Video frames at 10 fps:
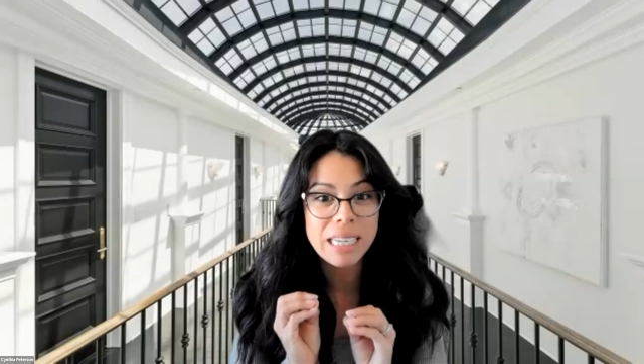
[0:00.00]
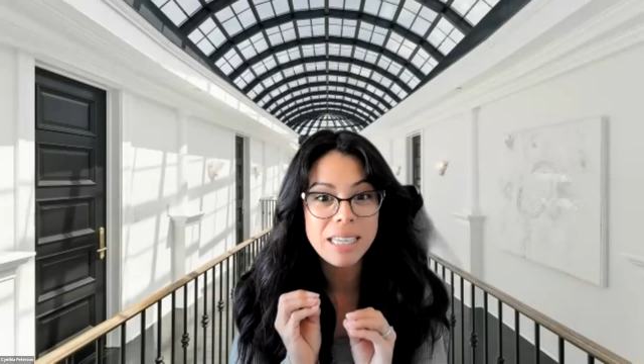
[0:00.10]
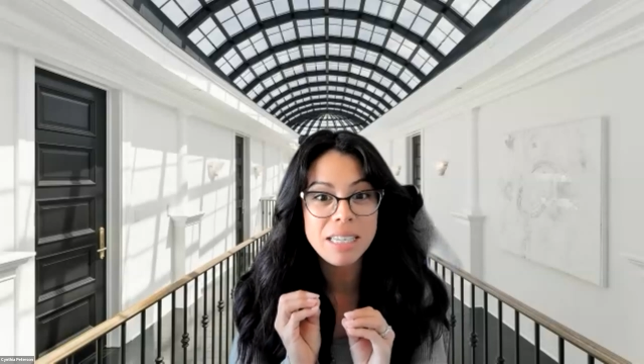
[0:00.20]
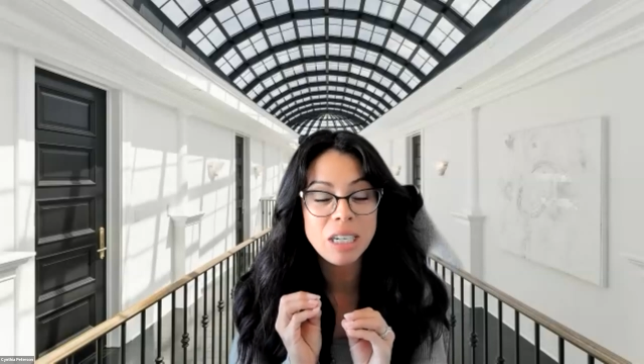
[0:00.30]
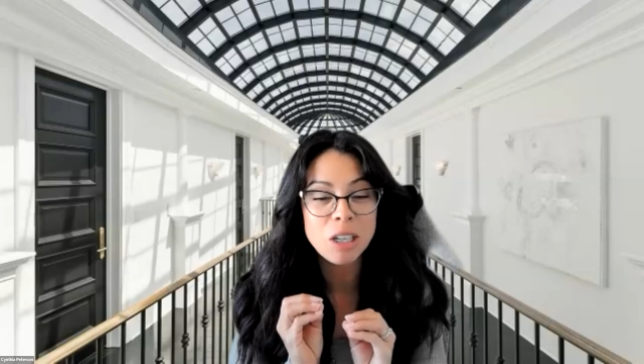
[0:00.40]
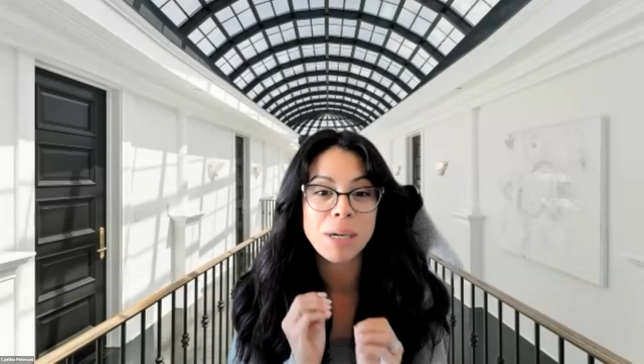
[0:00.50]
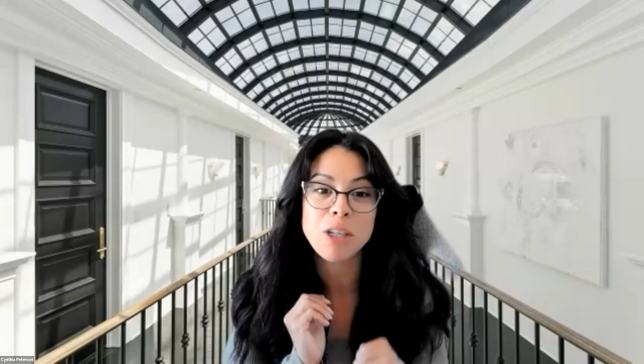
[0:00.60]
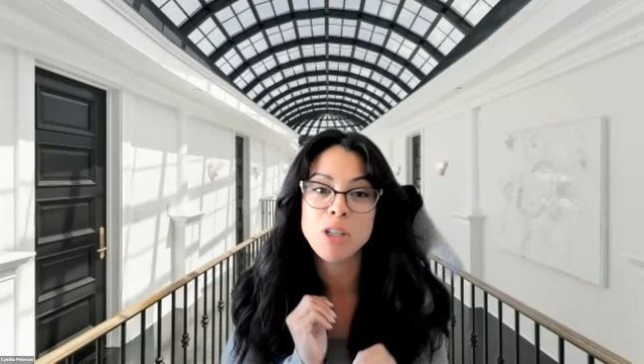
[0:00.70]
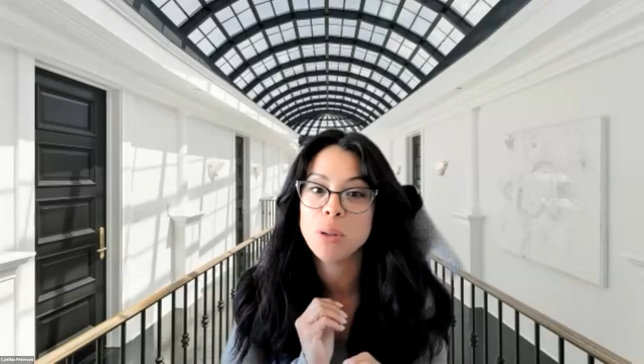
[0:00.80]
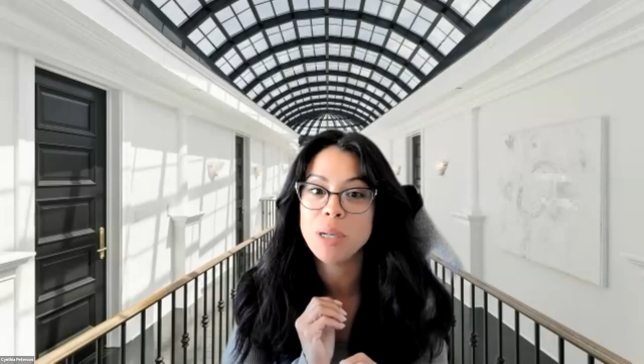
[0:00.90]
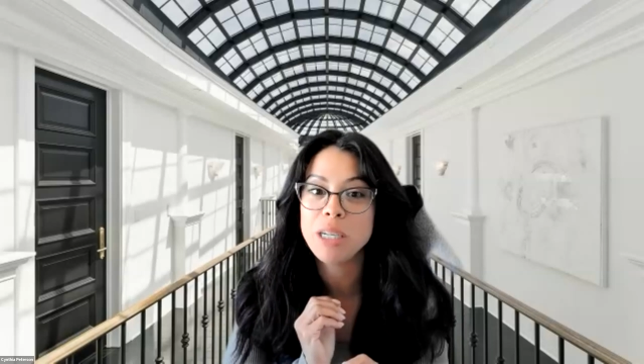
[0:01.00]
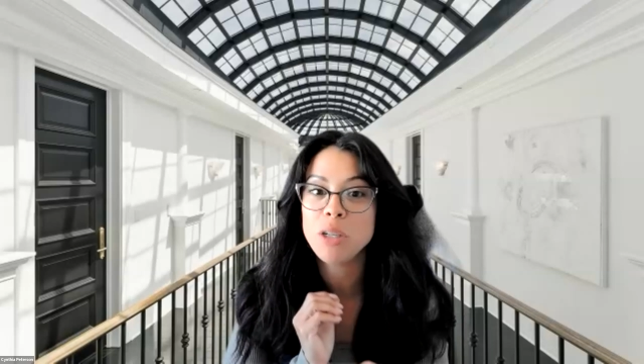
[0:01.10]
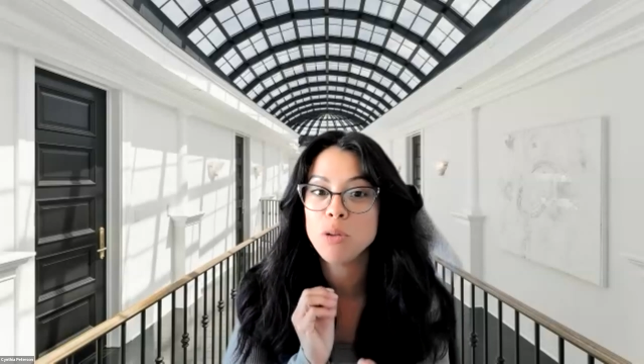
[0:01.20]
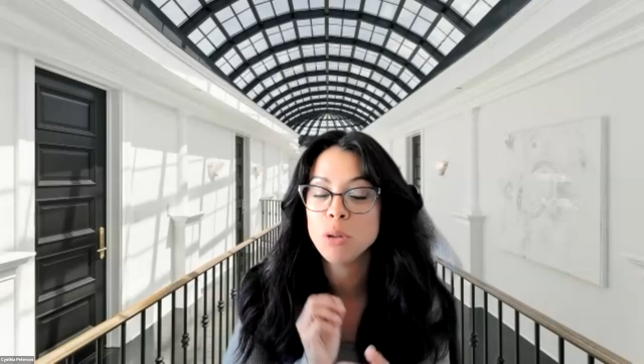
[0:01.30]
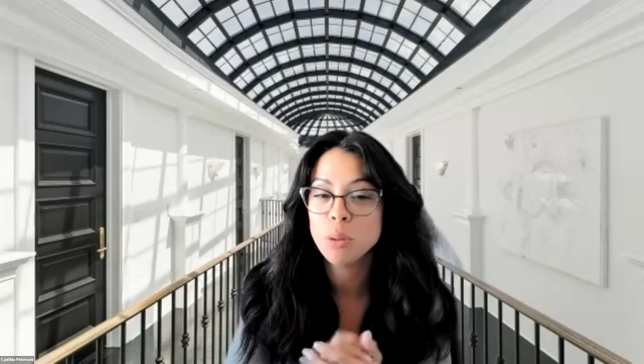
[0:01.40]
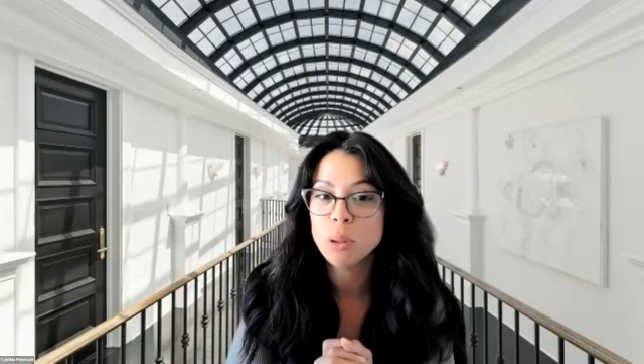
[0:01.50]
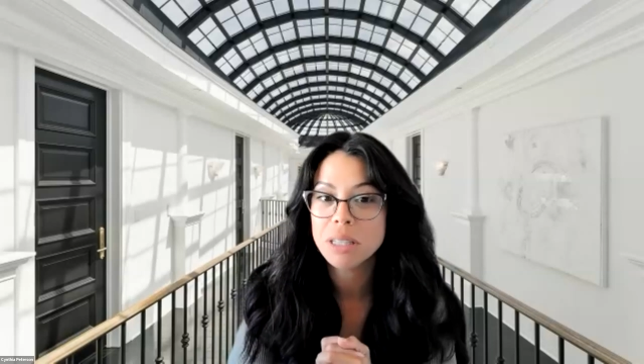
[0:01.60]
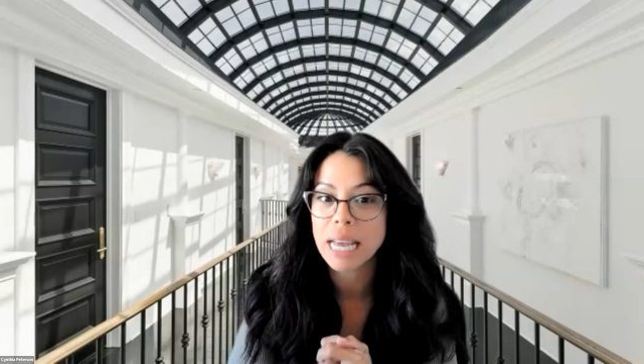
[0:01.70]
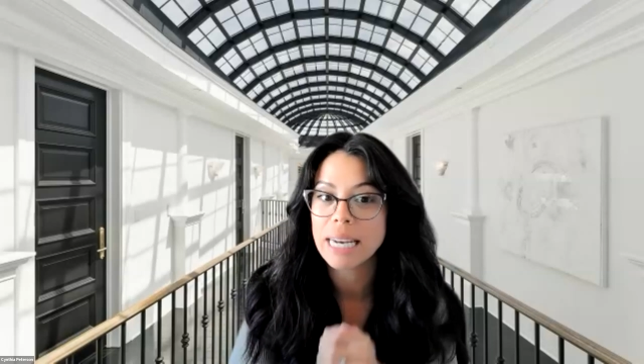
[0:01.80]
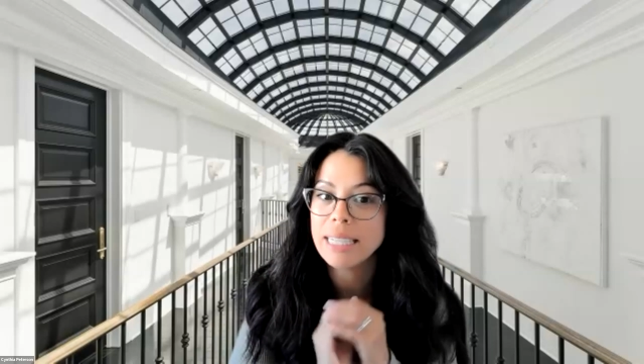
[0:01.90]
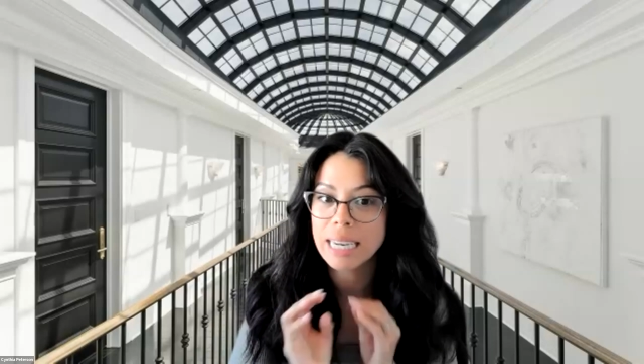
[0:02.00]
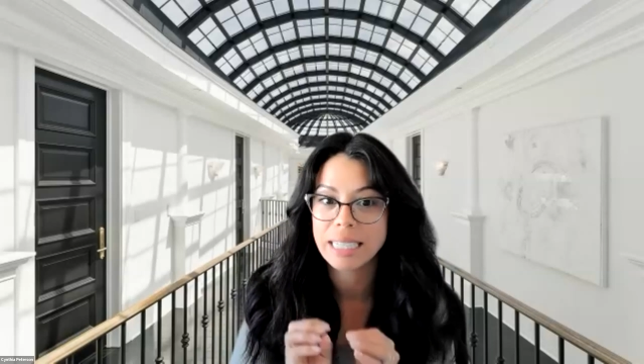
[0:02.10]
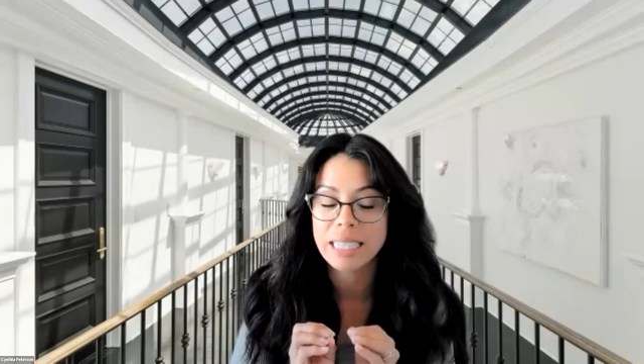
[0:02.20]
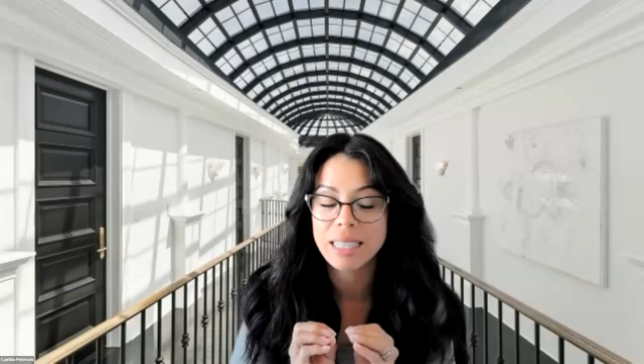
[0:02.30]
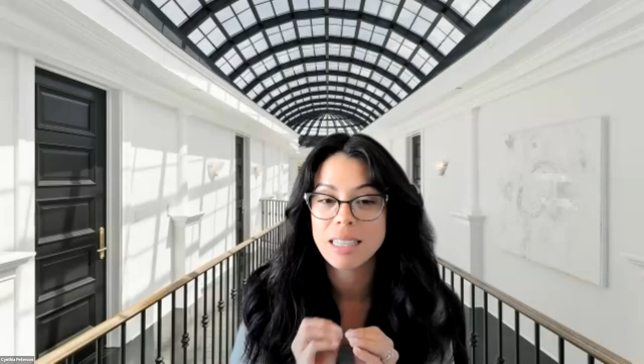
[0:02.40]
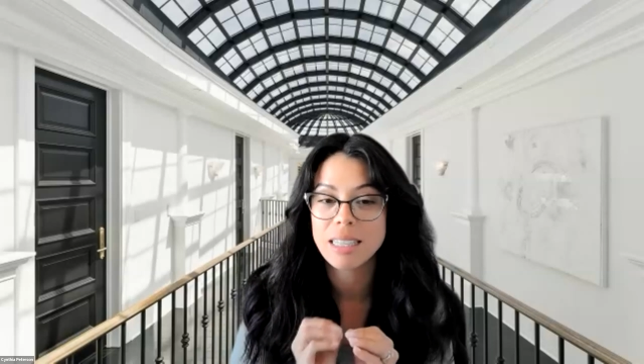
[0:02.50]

easier by showing you tools and techniques